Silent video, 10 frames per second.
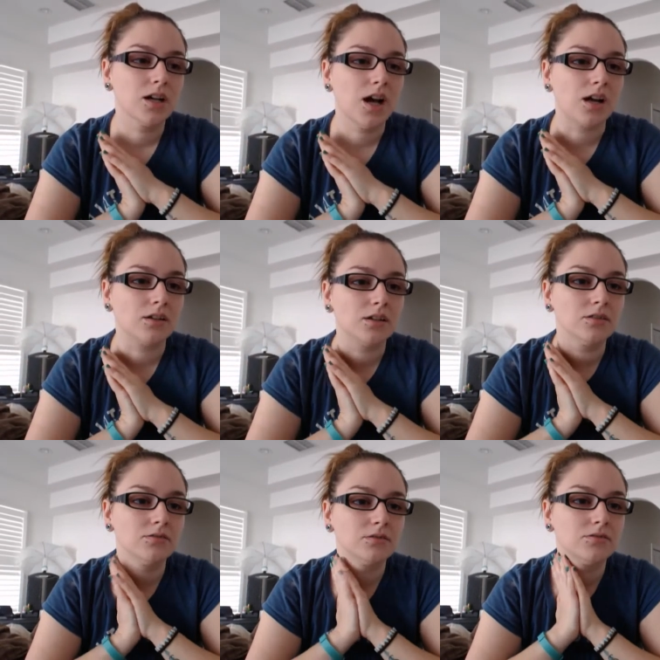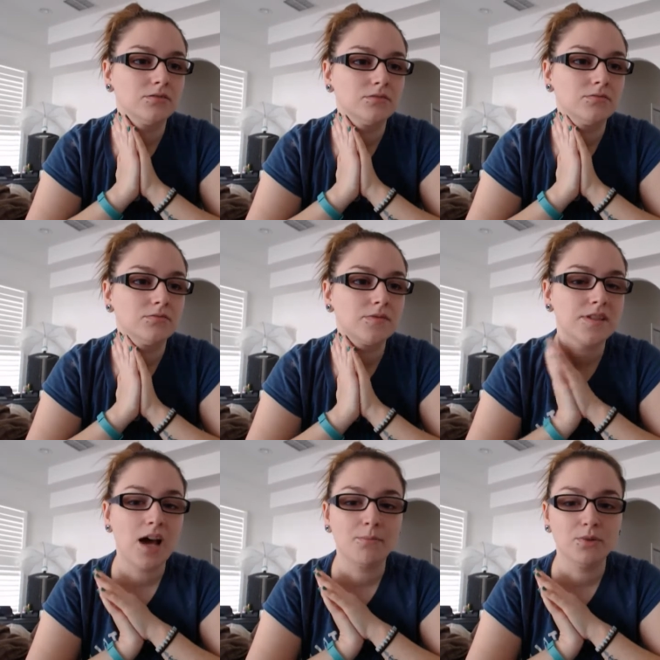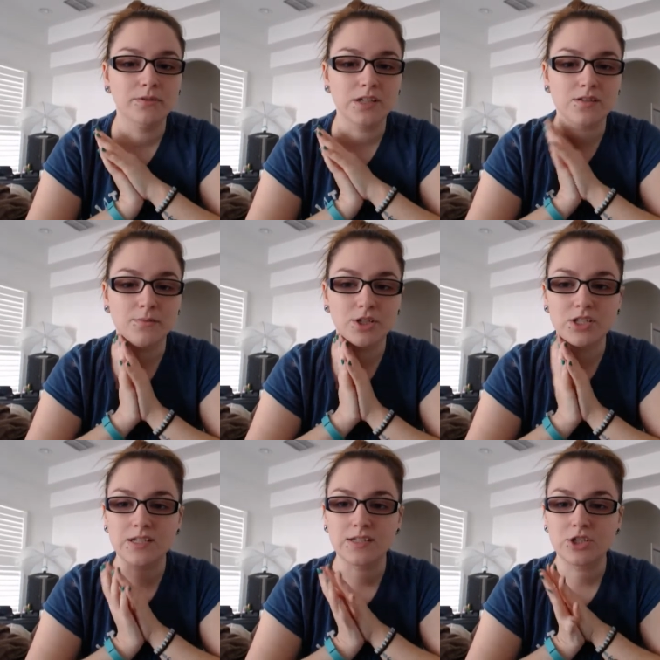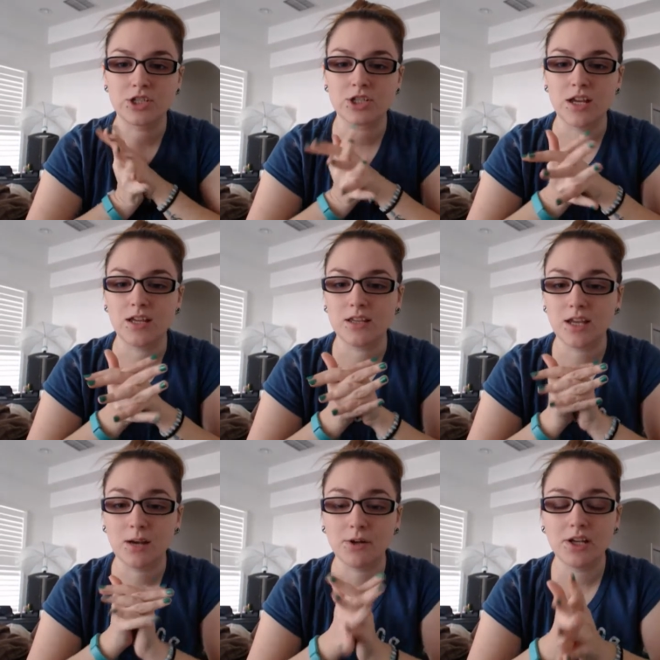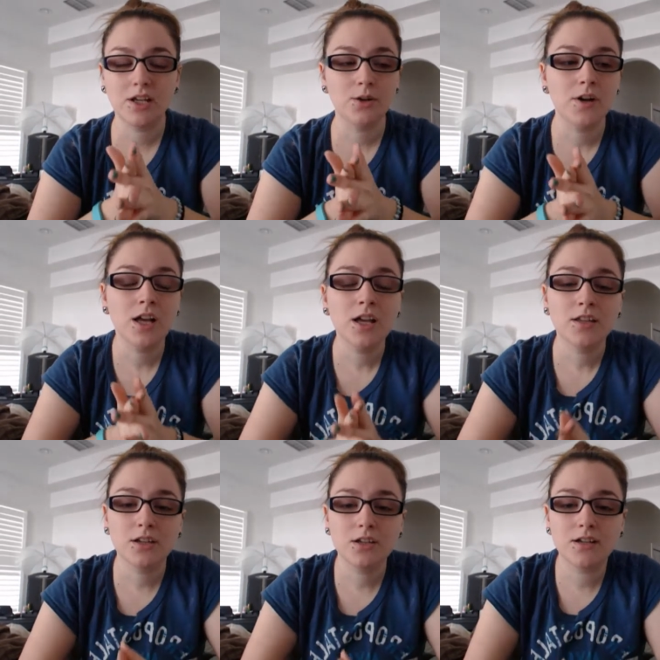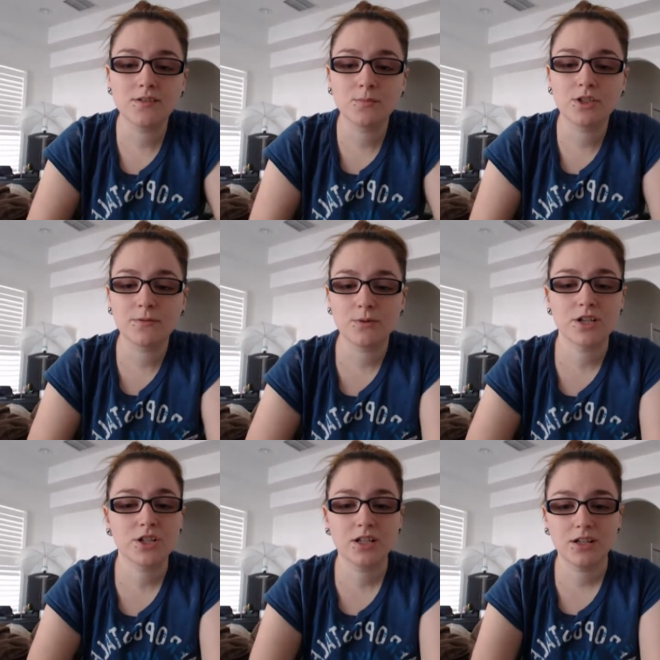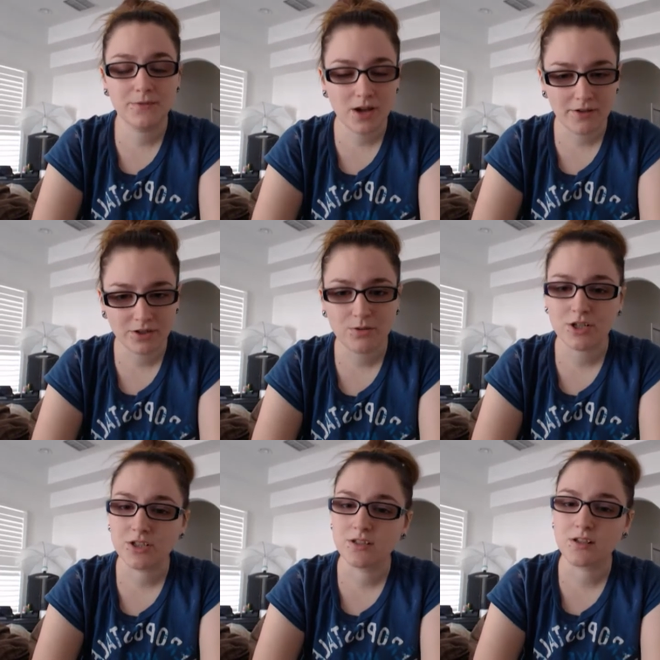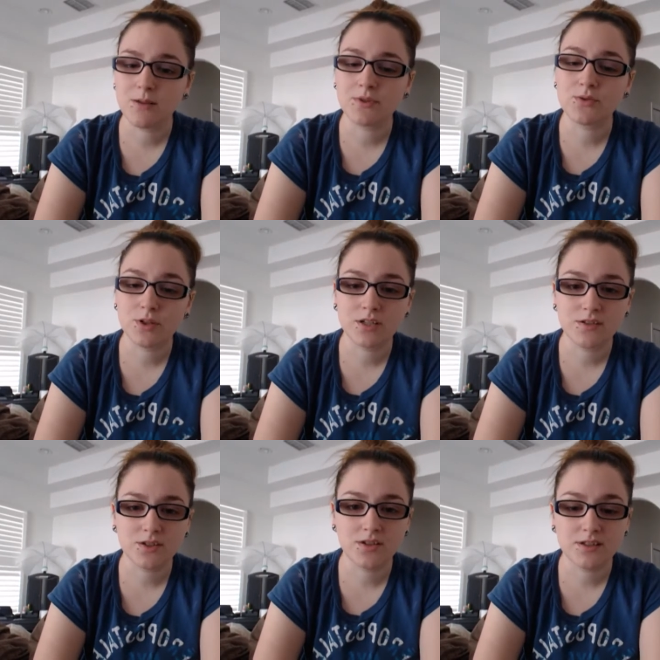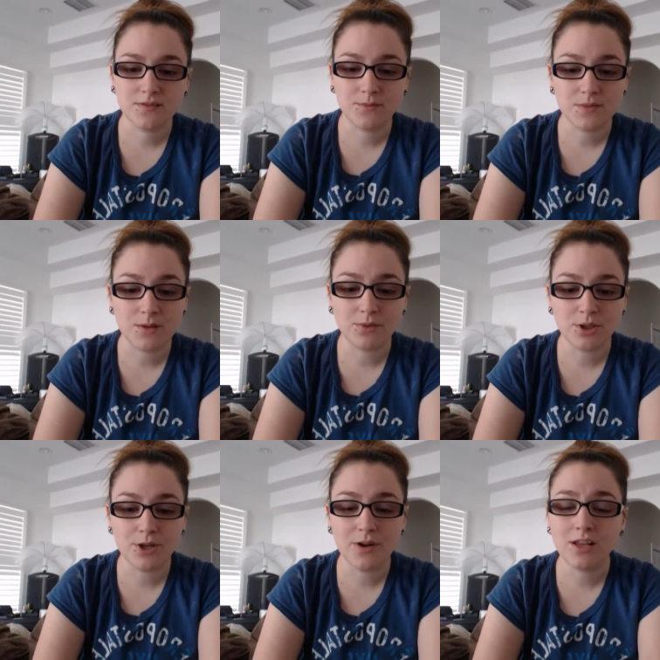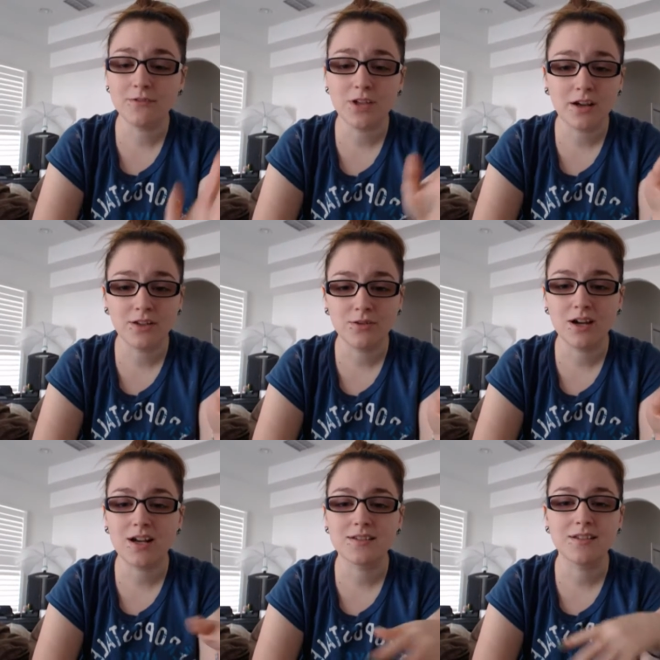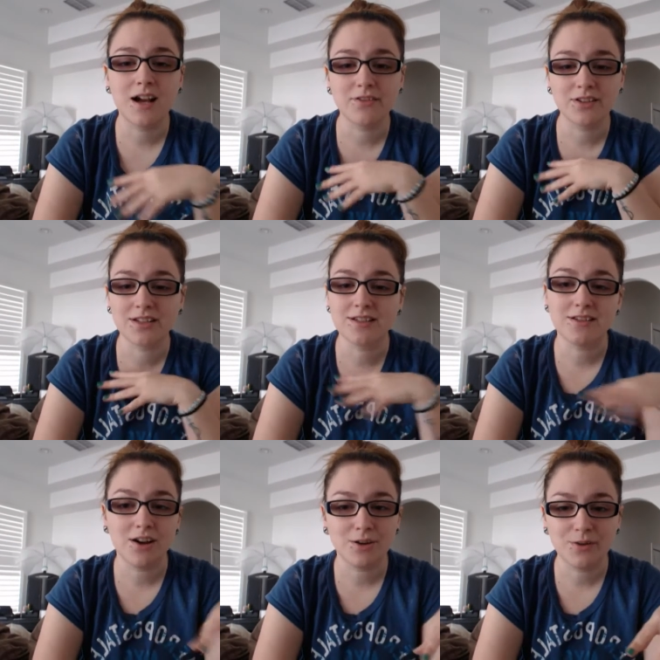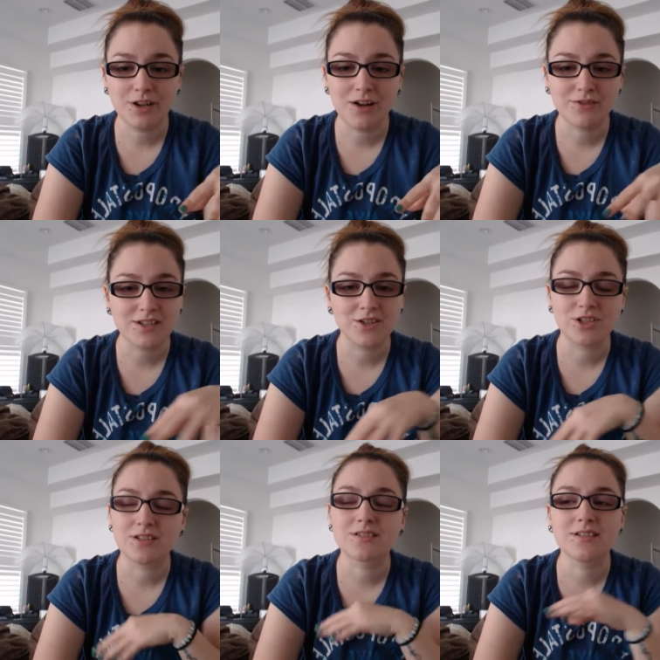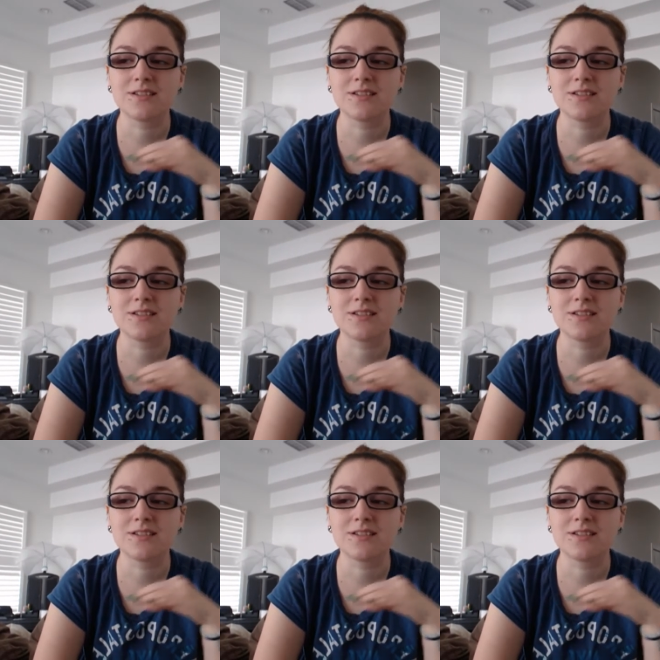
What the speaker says: I don't know. stop moving so much because it's just shaking the camera. Anywho, thank you guys so much for watching. If you have any questions, comments, or concerns, leave them down below. I love talking to you guys and having like these ongoing conversations.